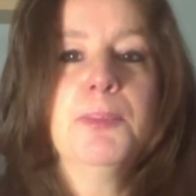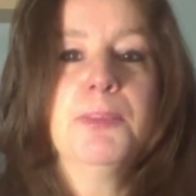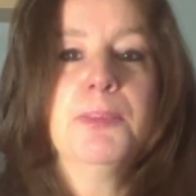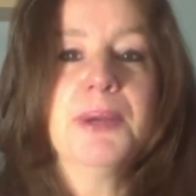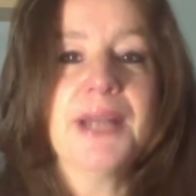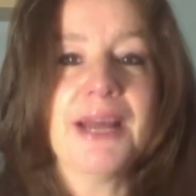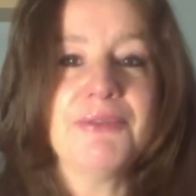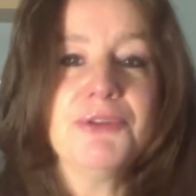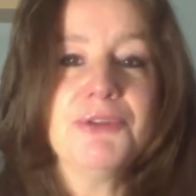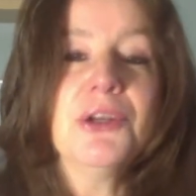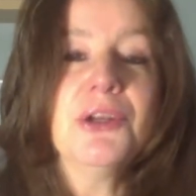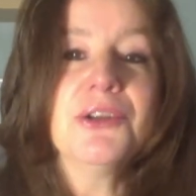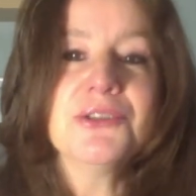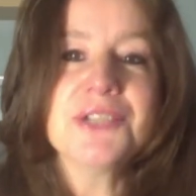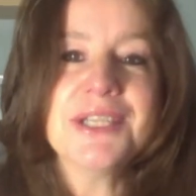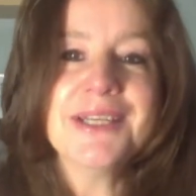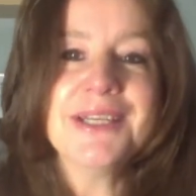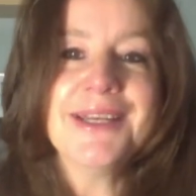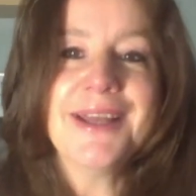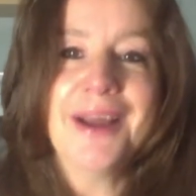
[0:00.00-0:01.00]
but have you
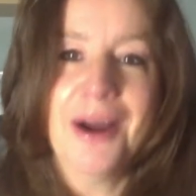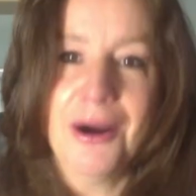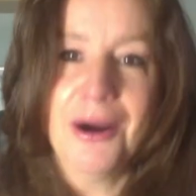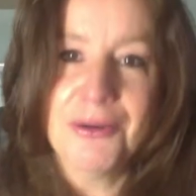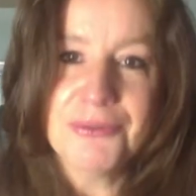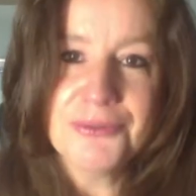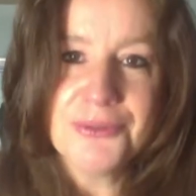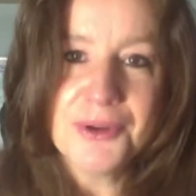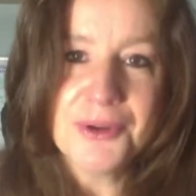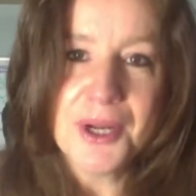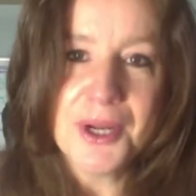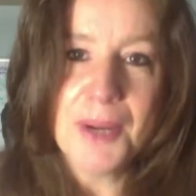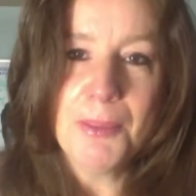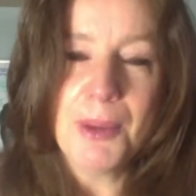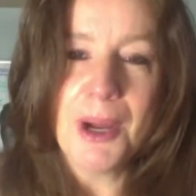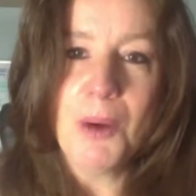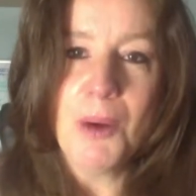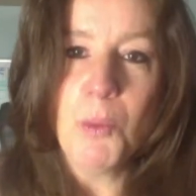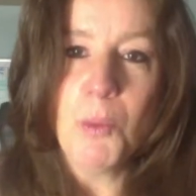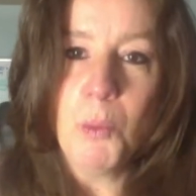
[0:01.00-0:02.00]
learnt enough
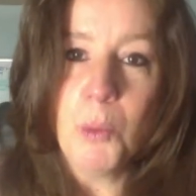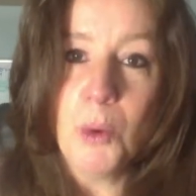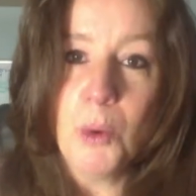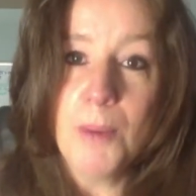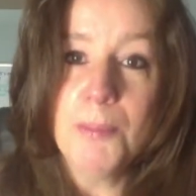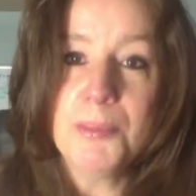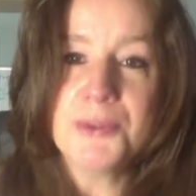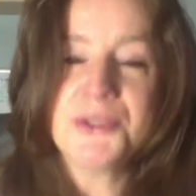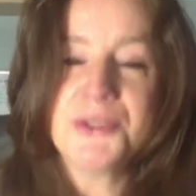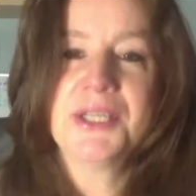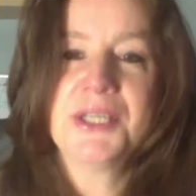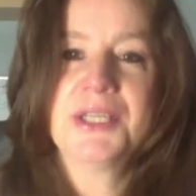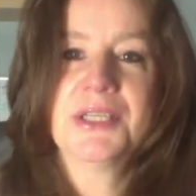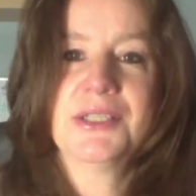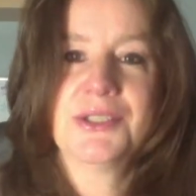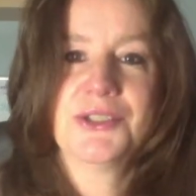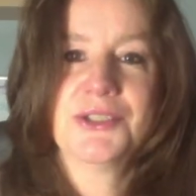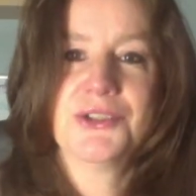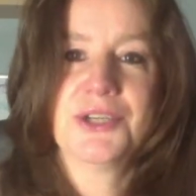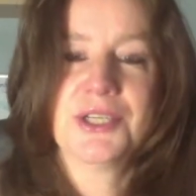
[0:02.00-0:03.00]
about one
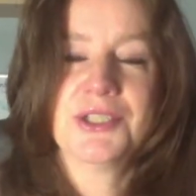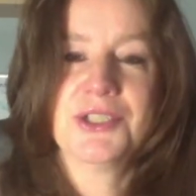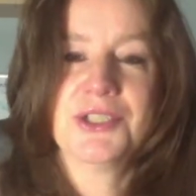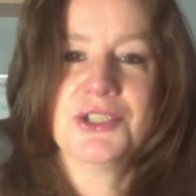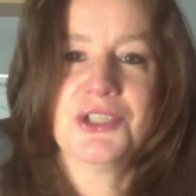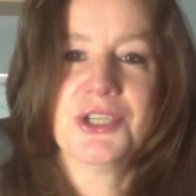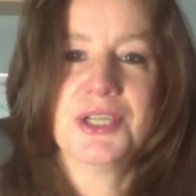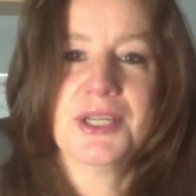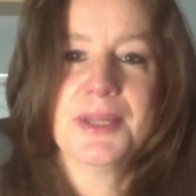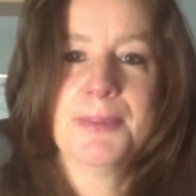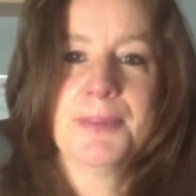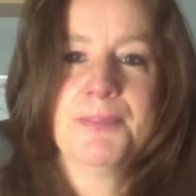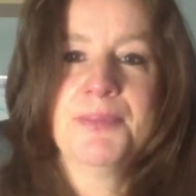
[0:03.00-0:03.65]
particular strategy?